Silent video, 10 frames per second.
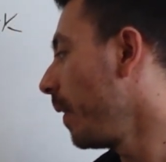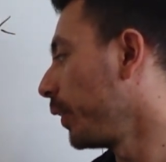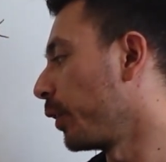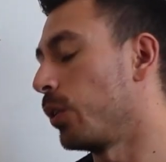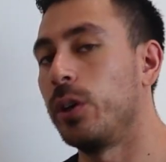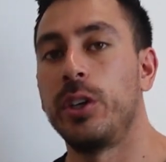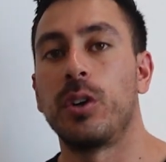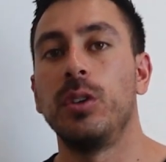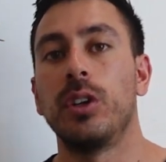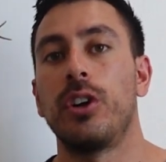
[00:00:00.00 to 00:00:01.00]

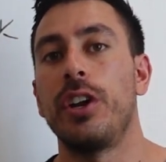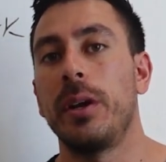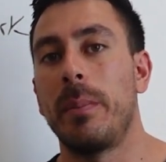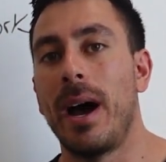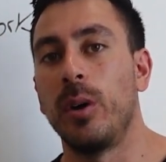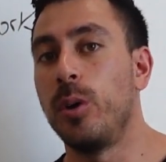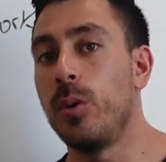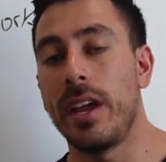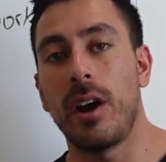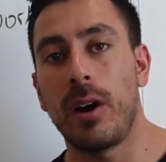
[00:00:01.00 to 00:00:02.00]
You're learning about who
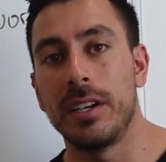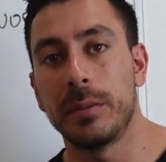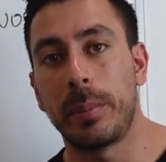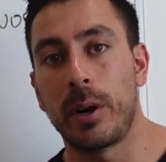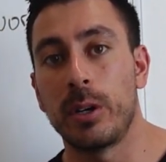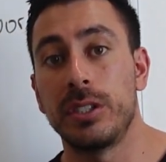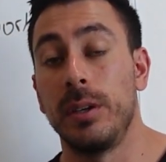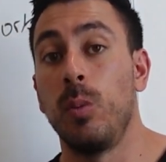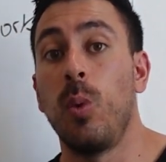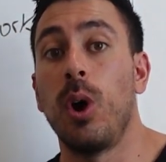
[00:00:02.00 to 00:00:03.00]
they are as a
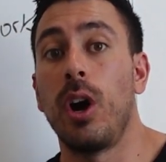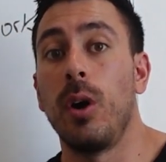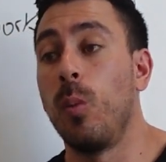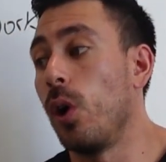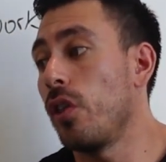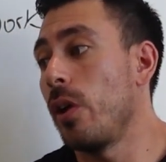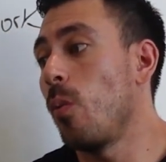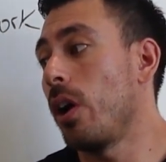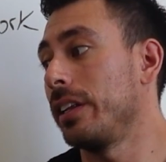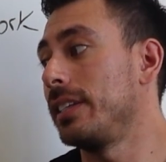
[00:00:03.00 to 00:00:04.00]
person, where they
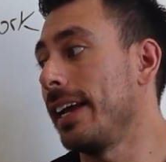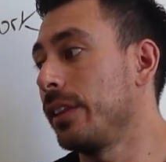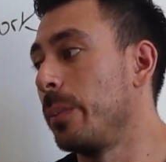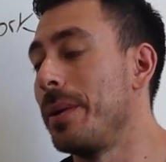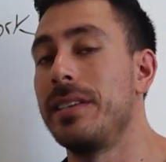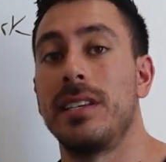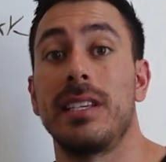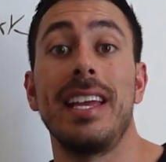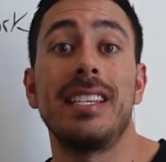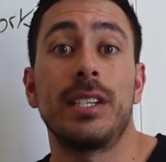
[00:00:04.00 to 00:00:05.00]
want to take their
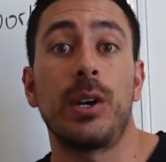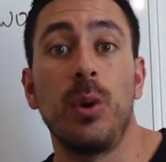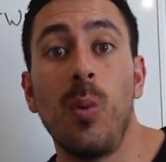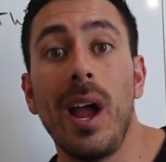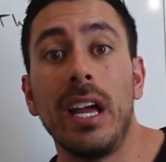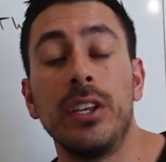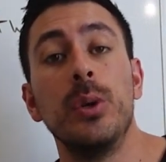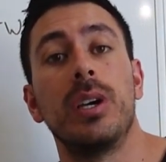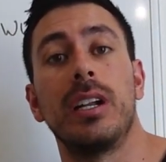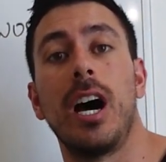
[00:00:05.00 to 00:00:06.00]
business. Is there a way
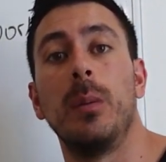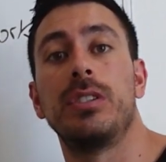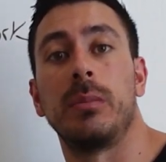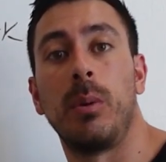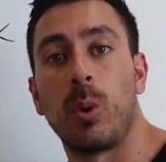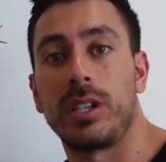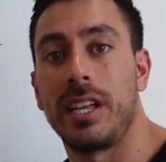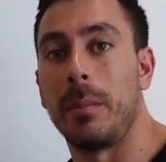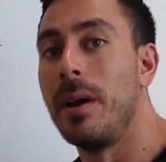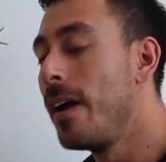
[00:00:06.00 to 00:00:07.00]
you can help support
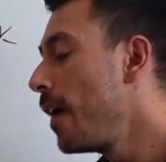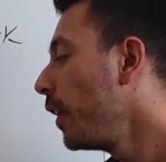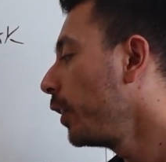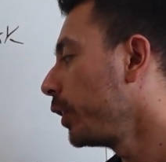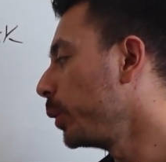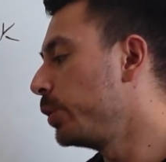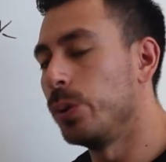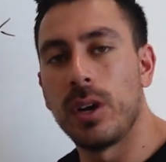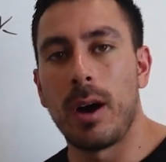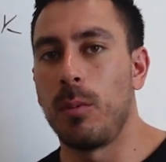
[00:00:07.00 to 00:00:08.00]
them? You do
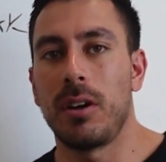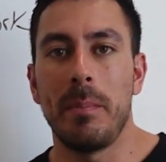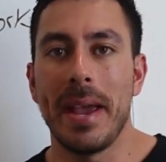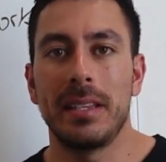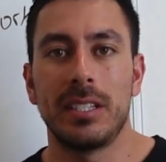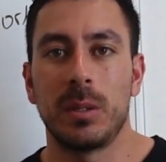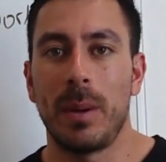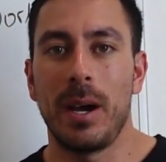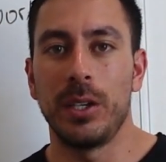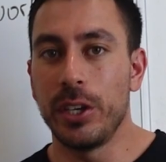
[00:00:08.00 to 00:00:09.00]
not want to make this
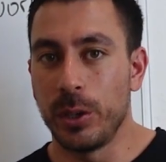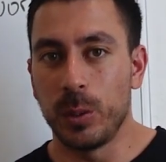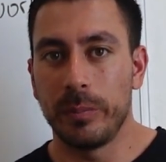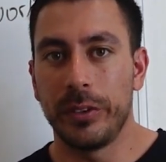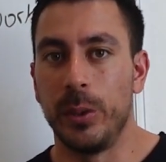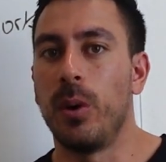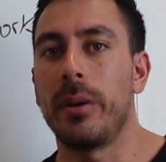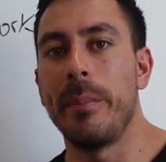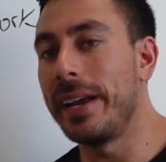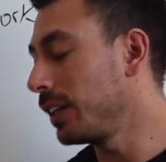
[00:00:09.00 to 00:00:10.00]
about you. You want
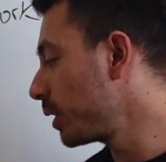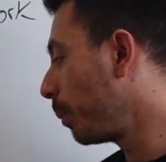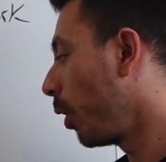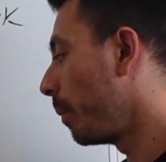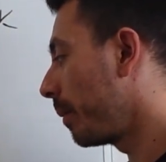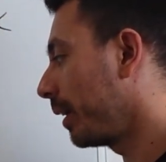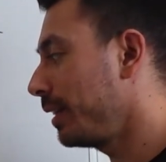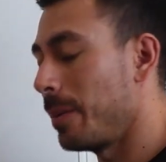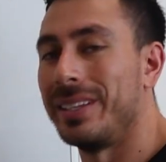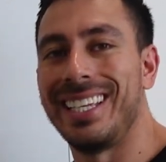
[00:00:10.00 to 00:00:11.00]
to make this appointment about
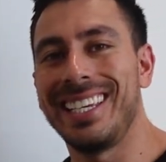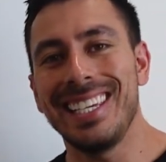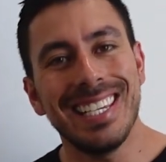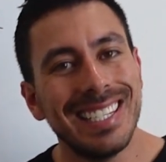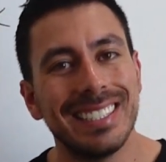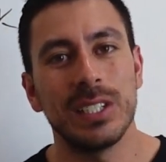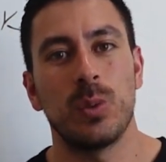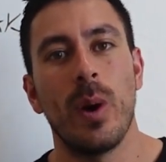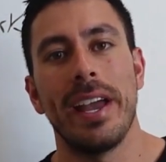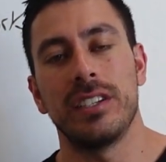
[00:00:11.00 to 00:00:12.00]
them. And the easiest
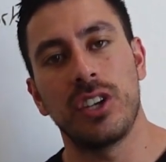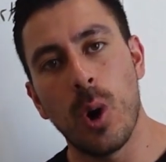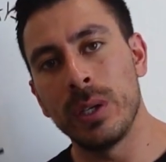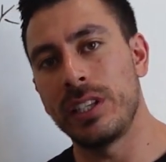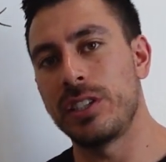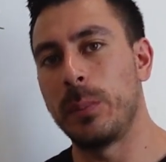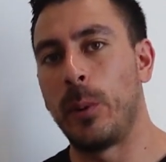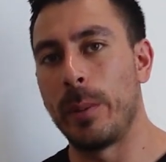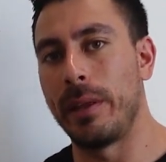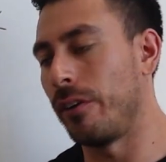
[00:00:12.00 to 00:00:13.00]
way is go into this
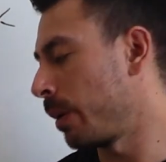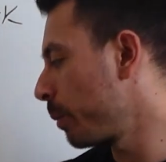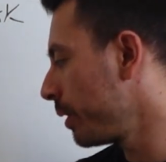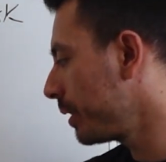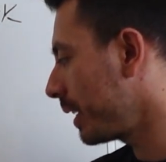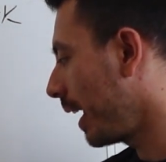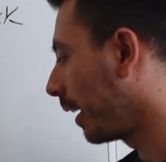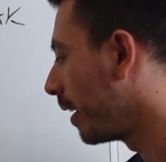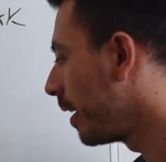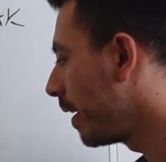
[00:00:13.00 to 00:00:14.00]
appointment and remember this
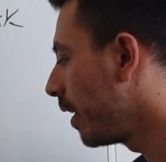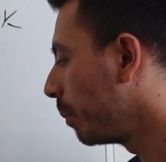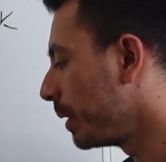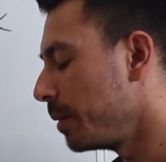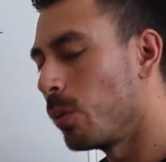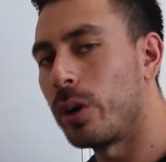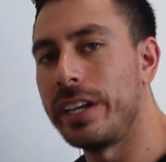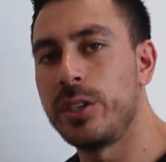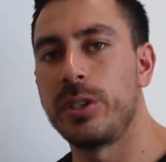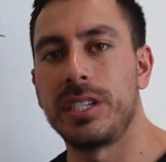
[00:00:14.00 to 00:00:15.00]
saying, be more
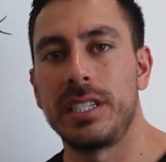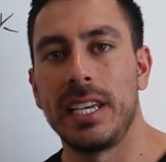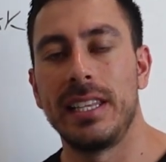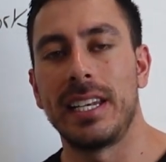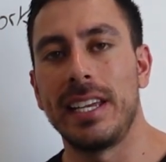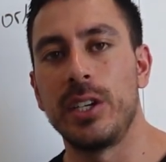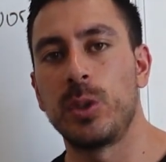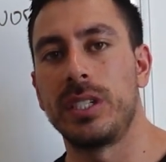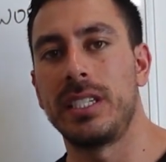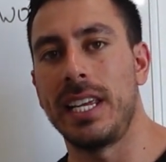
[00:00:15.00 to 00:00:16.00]
interested than
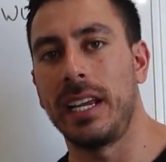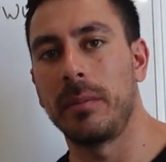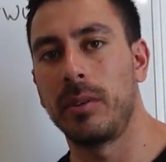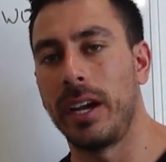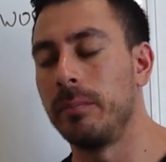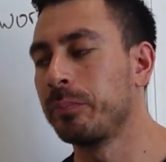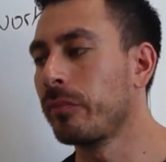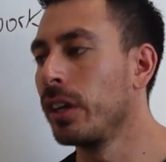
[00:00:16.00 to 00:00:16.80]
interesting, okay?